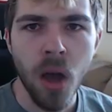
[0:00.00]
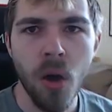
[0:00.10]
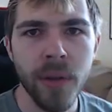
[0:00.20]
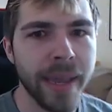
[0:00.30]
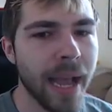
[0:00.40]

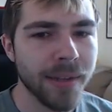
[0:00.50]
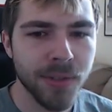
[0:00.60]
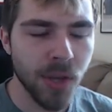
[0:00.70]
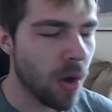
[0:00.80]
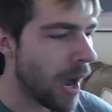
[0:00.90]
Okay
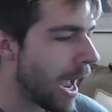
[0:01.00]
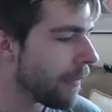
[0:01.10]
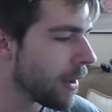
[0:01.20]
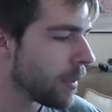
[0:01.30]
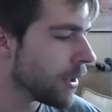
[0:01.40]
guys, so I
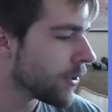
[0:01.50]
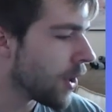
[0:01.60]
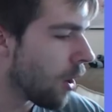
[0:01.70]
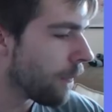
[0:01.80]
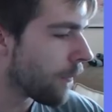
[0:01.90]
think we just
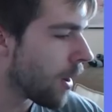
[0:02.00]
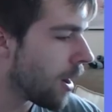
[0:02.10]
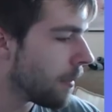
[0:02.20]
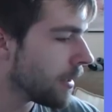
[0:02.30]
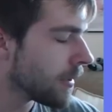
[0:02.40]
go
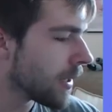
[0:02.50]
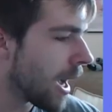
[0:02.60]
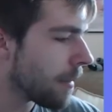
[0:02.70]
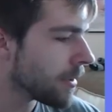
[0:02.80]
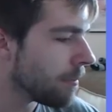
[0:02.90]
from
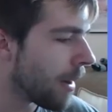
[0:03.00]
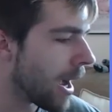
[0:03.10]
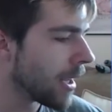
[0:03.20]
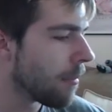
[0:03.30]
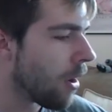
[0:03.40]
top to
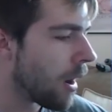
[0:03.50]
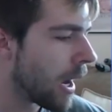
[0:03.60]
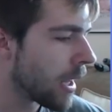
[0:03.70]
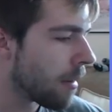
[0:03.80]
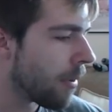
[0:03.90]
bottom
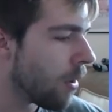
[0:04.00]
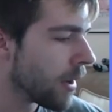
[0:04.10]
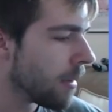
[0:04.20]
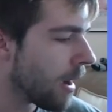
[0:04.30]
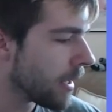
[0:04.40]
on
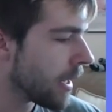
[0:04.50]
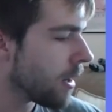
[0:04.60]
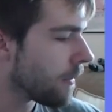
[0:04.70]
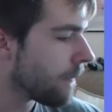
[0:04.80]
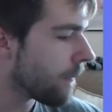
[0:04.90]
Pokemon
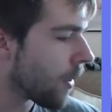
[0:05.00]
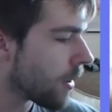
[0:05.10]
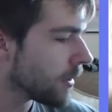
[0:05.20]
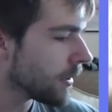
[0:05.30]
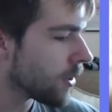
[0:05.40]
here first.